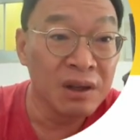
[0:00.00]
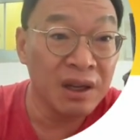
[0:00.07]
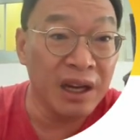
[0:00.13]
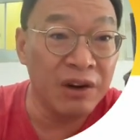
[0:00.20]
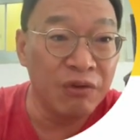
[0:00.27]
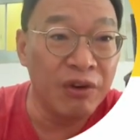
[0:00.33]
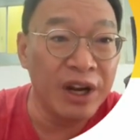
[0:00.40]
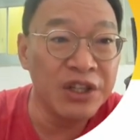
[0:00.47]

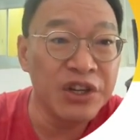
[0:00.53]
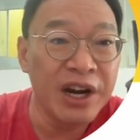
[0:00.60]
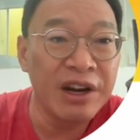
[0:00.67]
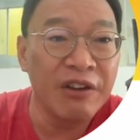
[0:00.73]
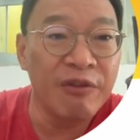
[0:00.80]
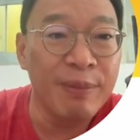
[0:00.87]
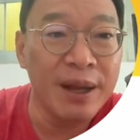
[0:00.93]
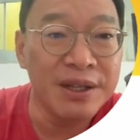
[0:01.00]
In
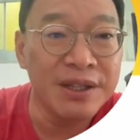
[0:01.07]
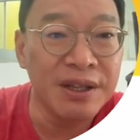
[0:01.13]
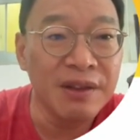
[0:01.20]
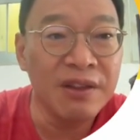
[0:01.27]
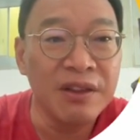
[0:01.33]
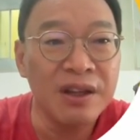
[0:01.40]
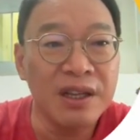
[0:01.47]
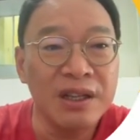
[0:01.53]
regenerative medicine,
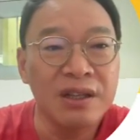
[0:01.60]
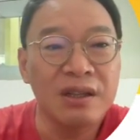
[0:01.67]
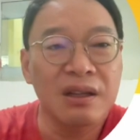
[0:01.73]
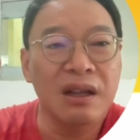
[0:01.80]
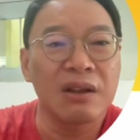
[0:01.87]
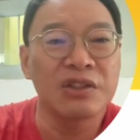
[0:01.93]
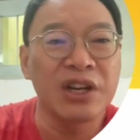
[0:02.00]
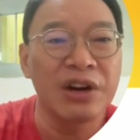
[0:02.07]
third
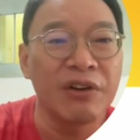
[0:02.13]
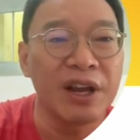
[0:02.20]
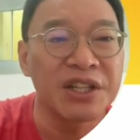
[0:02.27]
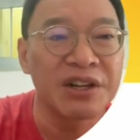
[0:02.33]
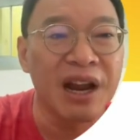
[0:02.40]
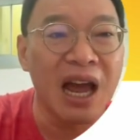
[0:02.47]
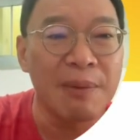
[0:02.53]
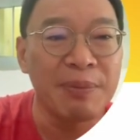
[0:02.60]

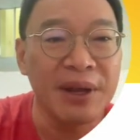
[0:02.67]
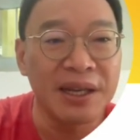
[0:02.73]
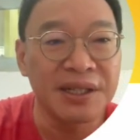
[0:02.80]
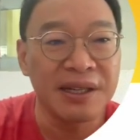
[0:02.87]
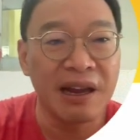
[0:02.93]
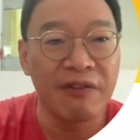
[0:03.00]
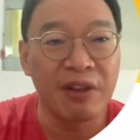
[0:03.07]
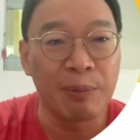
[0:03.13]
generation
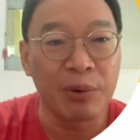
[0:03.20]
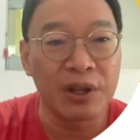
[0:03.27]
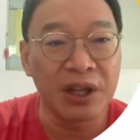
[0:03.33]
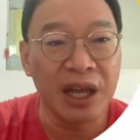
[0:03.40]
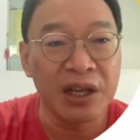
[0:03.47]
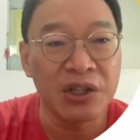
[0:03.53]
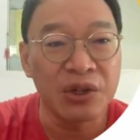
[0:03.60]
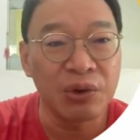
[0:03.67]
iPSC have the
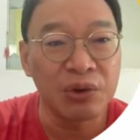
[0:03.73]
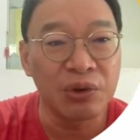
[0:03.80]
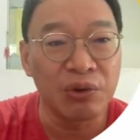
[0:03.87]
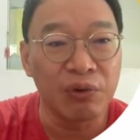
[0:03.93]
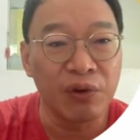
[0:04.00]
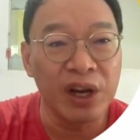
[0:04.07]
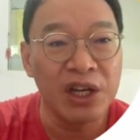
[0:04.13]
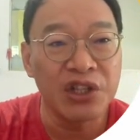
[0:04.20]
potential to
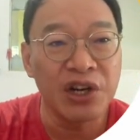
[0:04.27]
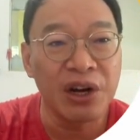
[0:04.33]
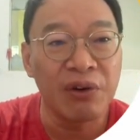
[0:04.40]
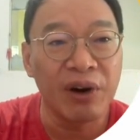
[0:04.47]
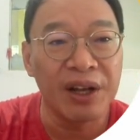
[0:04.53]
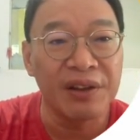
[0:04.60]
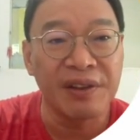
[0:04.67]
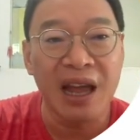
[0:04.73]

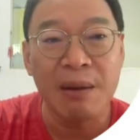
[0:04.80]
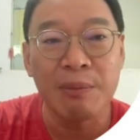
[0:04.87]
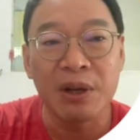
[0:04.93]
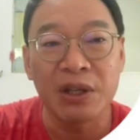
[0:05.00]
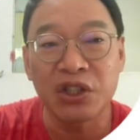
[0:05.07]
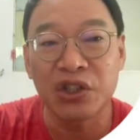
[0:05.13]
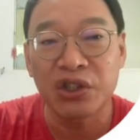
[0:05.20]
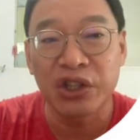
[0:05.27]
regenerate
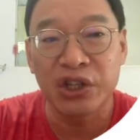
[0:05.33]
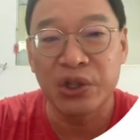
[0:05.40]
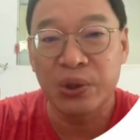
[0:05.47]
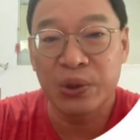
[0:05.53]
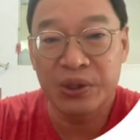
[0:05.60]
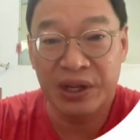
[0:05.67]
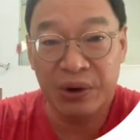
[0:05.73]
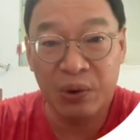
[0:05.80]
damaged
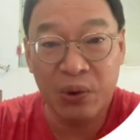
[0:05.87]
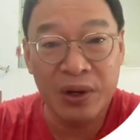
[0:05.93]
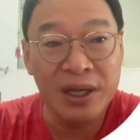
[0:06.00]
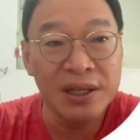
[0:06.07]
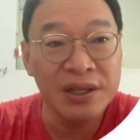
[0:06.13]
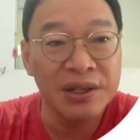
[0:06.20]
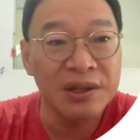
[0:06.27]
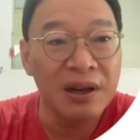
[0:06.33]
tissues and
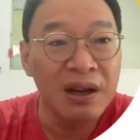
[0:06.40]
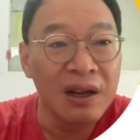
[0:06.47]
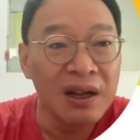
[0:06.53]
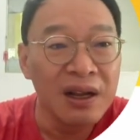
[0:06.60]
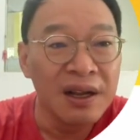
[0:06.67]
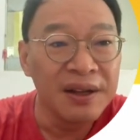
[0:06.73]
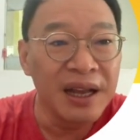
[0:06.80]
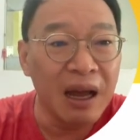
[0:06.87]
organs.
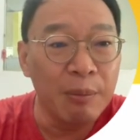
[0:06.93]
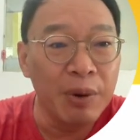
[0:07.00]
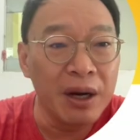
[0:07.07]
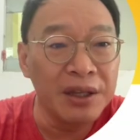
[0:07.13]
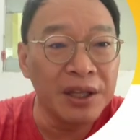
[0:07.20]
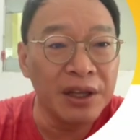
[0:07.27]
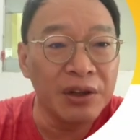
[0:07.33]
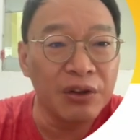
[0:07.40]
The
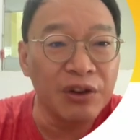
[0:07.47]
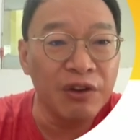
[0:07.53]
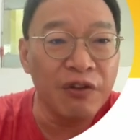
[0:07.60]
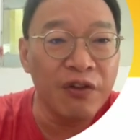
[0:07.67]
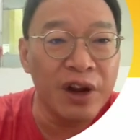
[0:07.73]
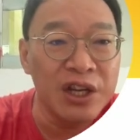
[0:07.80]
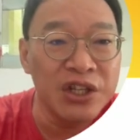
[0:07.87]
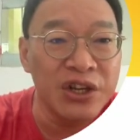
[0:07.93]
ability to
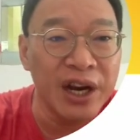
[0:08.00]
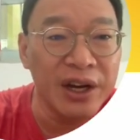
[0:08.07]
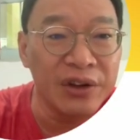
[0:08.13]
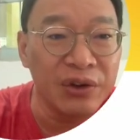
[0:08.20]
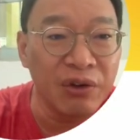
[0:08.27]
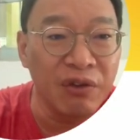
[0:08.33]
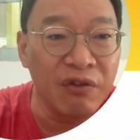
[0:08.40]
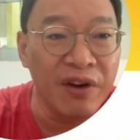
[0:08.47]
differentiate
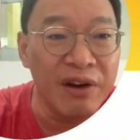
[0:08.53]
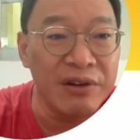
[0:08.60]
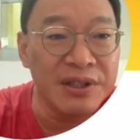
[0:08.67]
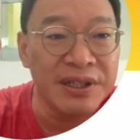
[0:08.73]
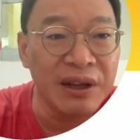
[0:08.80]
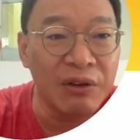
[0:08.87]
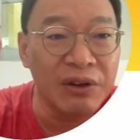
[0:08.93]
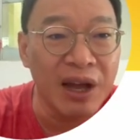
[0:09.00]
into various
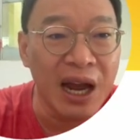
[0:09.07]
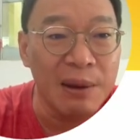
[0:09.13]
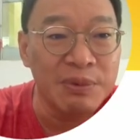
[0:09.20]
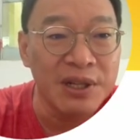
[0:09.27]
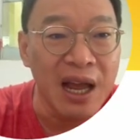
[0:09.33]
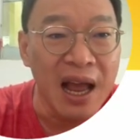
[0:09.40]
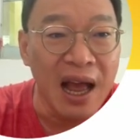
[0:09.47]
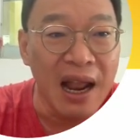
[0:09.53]
cell
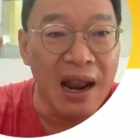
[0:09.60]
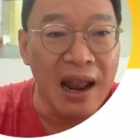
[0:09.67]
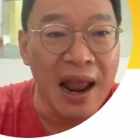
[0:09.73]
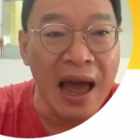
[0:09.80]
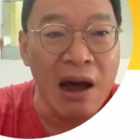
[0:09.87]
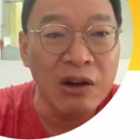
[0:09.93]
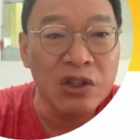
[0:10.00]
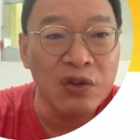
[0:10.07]
types
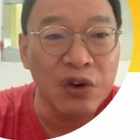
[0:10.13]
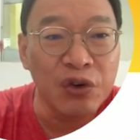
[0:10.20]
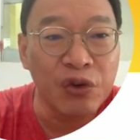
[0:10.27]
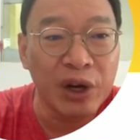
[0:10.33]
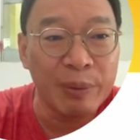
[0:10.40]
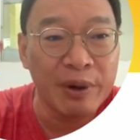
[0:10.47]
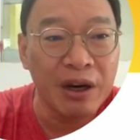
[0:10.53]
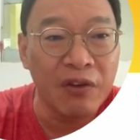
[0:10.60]
allows for
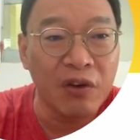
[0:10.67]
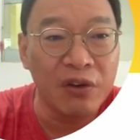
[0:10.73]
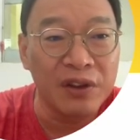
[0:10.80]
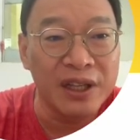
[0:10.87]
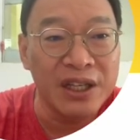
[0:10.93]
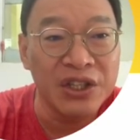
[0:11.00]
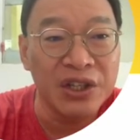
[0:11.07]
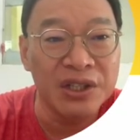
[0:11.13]
treatment of
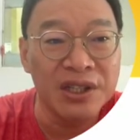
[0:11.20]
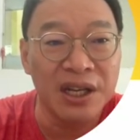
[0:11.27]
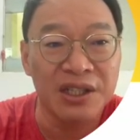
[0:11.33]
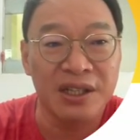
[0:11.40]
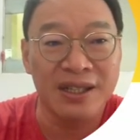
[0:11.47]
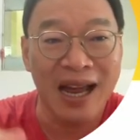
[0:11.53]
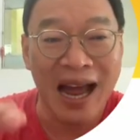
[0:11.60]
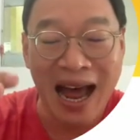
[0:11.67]
conditions such
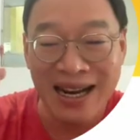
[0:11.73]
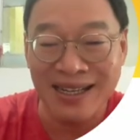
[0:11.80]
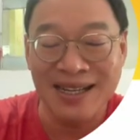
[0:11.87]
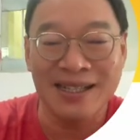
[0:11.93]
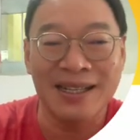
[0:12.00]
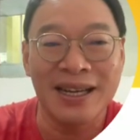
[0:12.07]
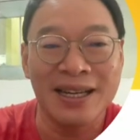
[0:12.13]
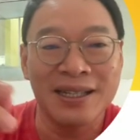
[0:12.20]
as heart
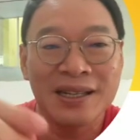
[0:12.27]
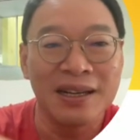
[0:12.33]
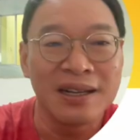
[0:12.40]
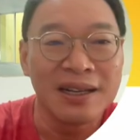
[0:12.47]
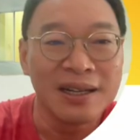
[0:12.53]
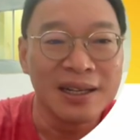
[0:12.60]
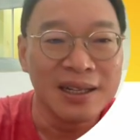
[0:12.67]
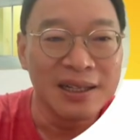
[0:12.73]
disease,
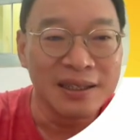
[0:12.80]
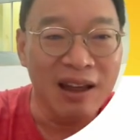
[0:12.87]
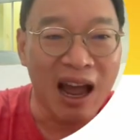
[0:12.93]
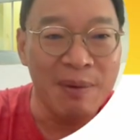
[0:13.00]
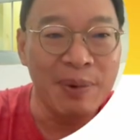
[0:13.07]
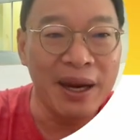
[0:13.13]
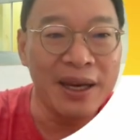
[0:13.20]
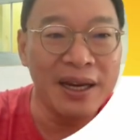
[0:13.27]

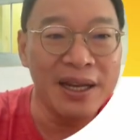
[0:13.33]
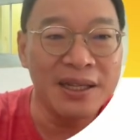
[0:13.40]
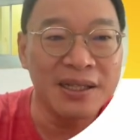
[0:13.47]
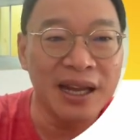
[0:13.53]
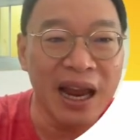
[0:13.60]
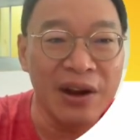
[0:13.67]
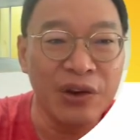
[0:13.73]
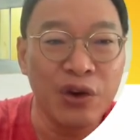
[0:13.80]
diabetes,
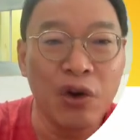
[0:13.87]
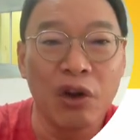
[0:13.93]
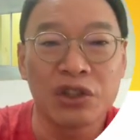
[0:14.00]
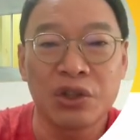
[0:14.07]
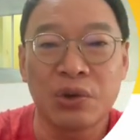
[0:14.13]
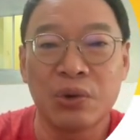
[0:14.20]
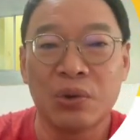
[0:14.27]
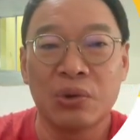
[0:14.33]
and
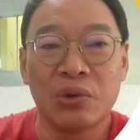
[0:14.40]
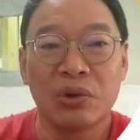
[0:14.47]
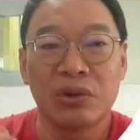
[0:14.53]
neurological